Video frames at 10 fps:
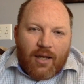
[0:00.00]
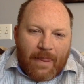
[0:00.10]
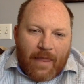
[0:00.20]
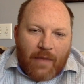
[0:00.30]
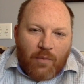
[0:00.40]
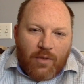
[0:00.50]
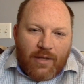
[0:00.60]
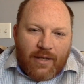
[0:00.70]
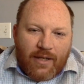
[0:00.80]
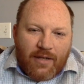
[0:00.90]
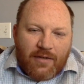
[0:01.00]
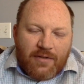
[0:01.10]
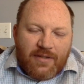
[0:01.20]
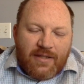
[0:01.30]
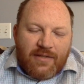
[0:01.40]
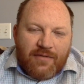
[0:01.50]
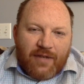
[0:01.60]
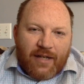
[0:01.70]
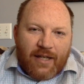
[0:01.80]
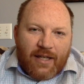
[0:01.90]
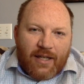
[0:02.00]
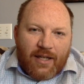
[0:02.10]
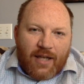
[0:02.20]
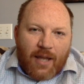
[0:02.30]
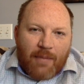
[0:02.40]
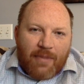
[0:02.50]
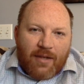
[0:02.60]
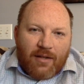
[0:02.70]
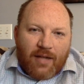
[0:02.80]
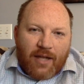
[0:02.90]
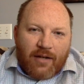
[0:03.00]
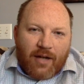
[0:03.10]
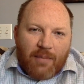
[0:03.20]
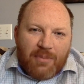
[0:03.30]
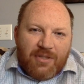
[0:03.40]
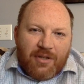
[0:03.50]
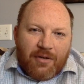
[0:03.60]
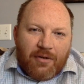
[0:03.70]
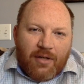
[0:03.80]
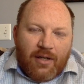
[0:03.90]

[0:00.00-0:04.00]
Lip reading: And we'll get into schizophrenia in depth in a later episode.